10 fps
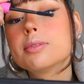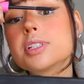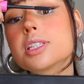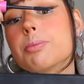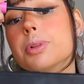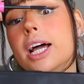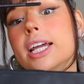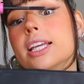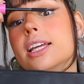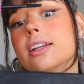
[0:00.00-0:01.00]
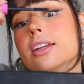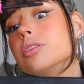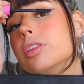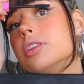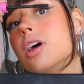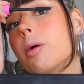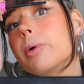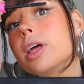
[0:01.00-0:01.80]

Just applying it to the top